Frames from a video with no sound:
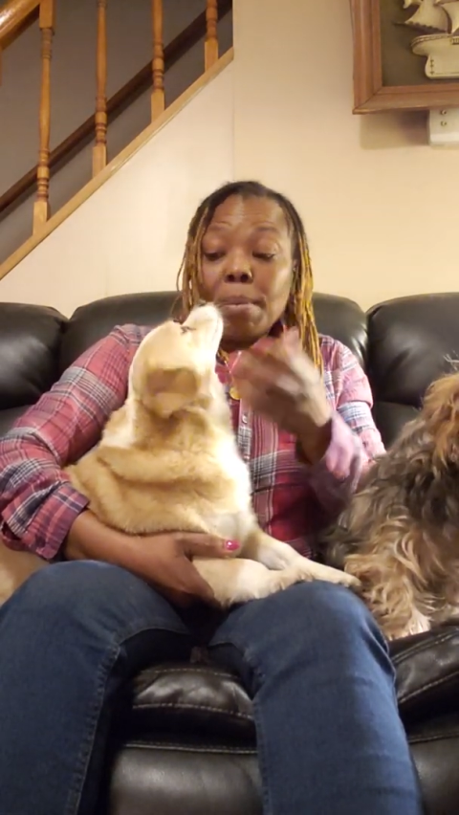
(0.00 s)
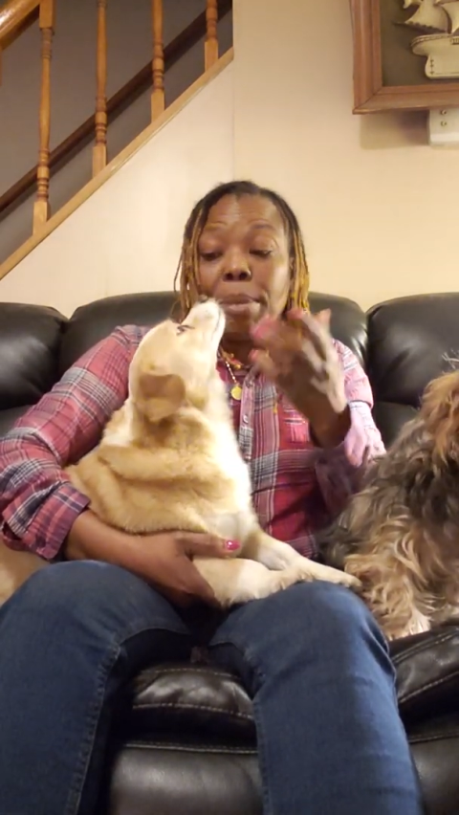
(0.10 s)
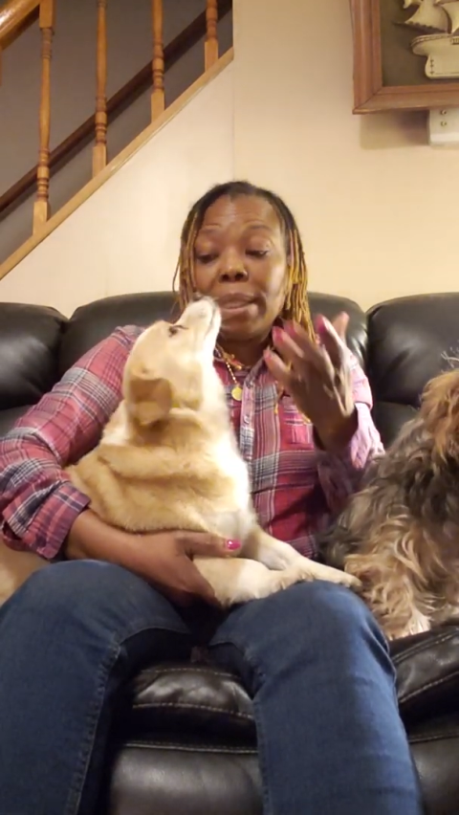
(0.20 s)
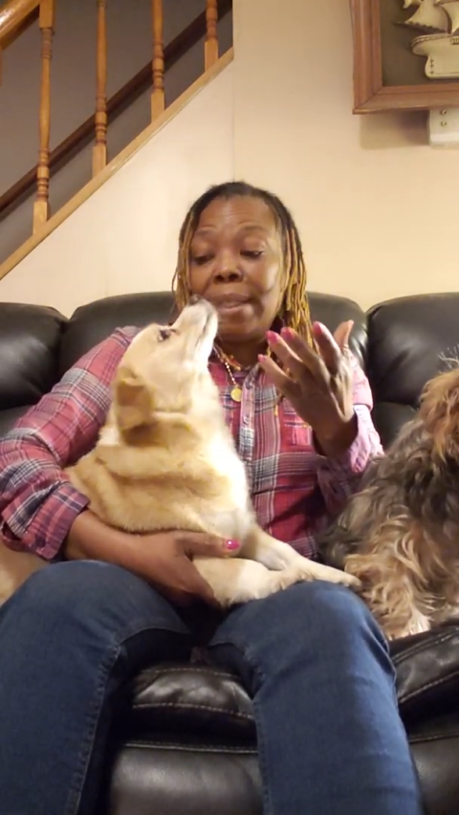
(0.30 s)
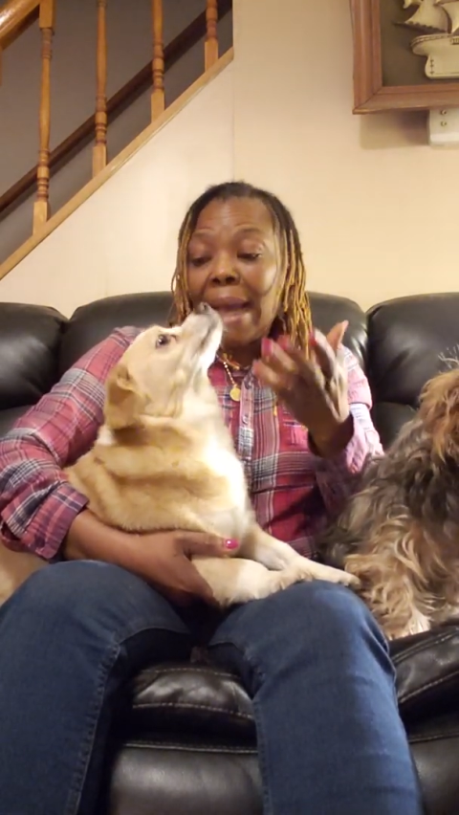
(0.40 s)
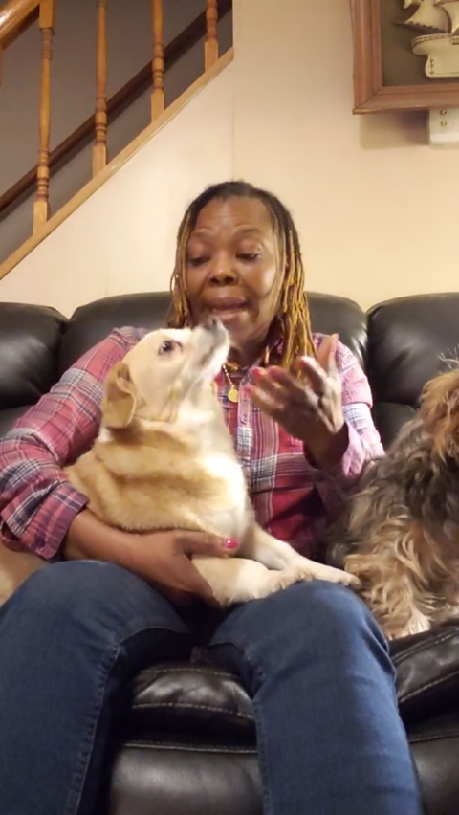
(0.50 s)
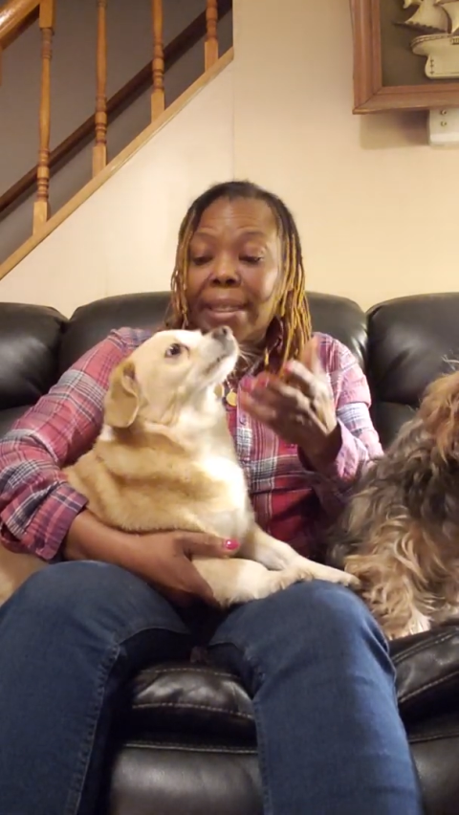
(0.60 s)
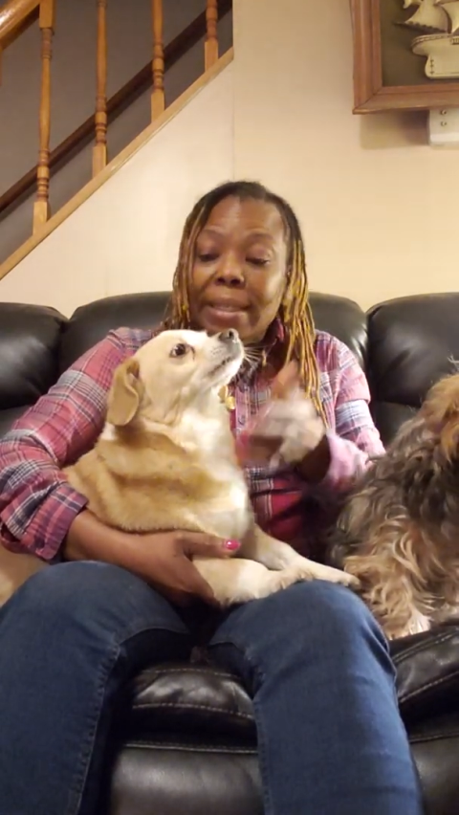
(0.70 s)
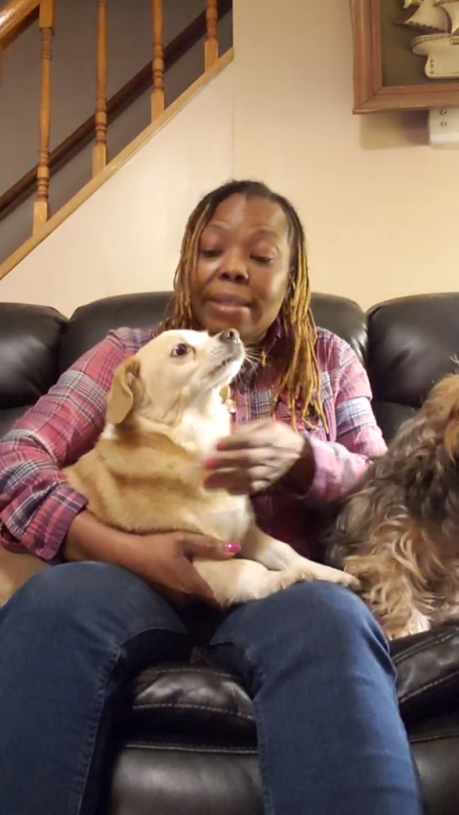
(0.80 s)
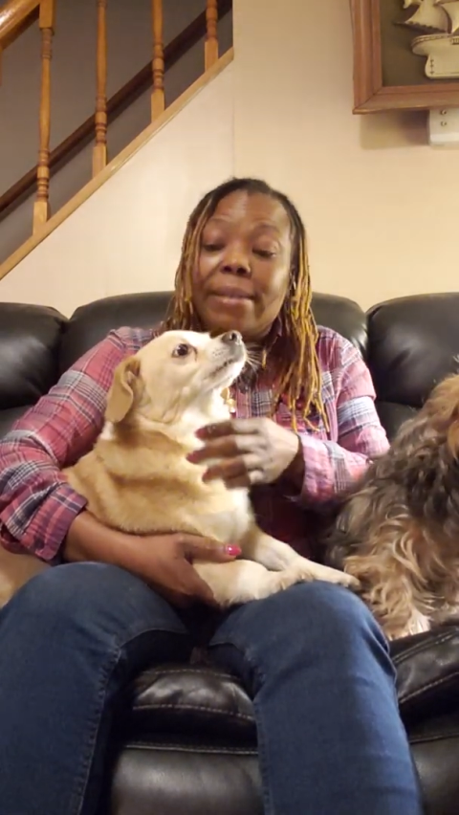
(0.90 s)
but
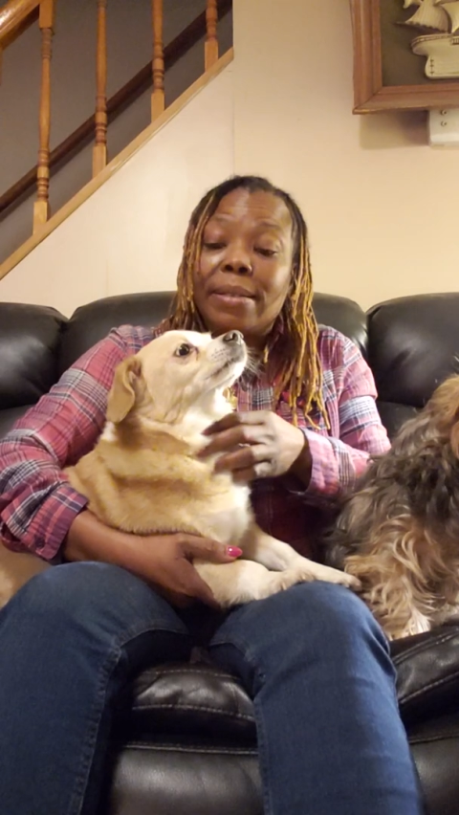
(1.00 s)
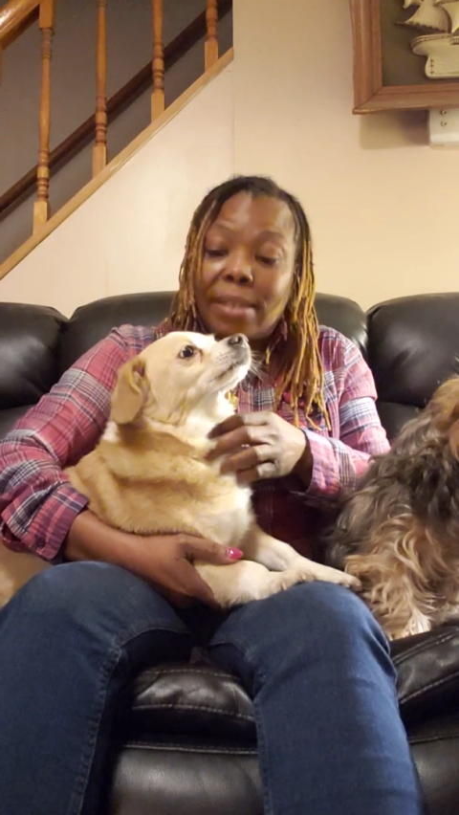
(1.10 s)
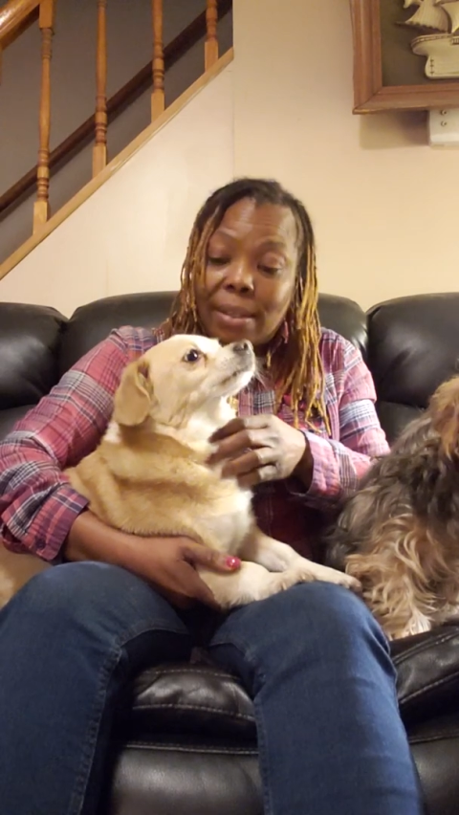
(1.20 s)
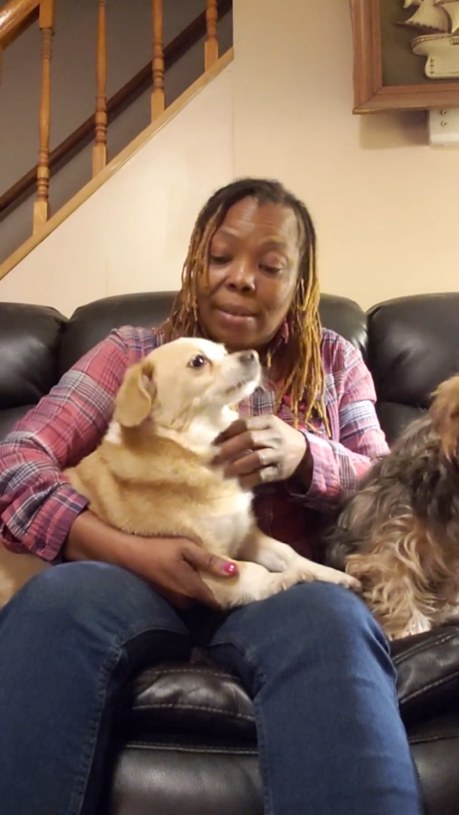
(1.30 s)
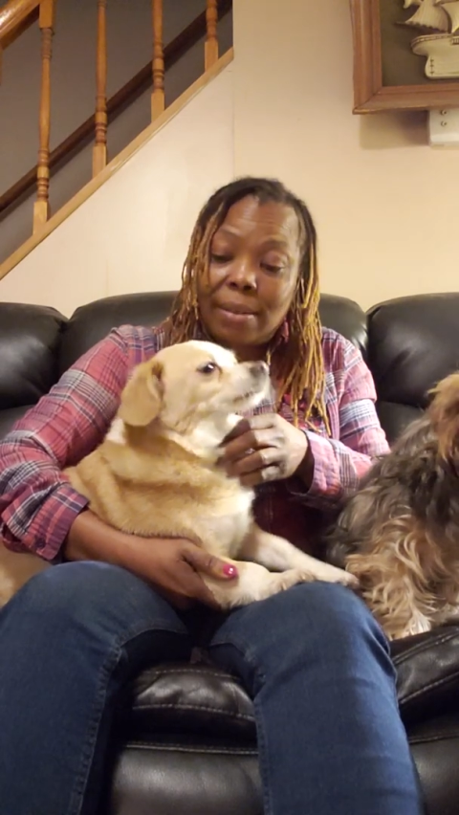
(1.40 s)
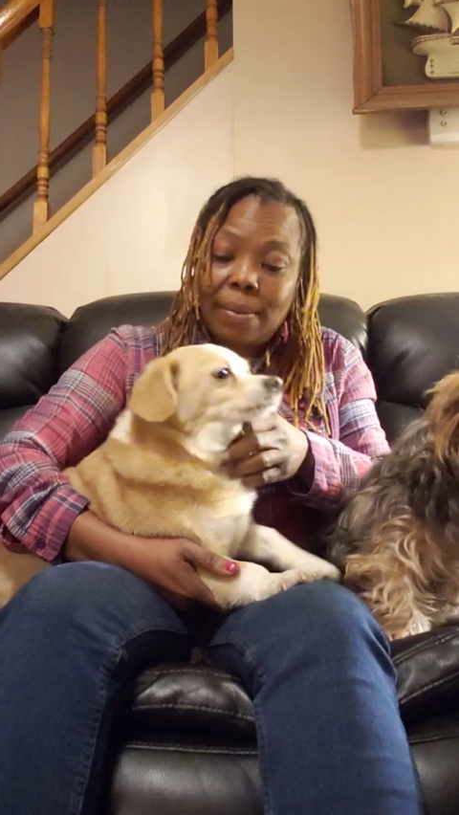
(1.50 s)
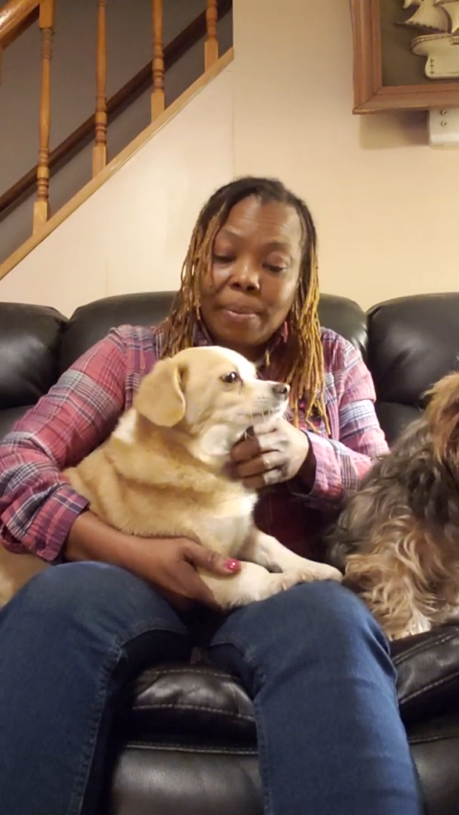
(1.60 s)
daddy is sick.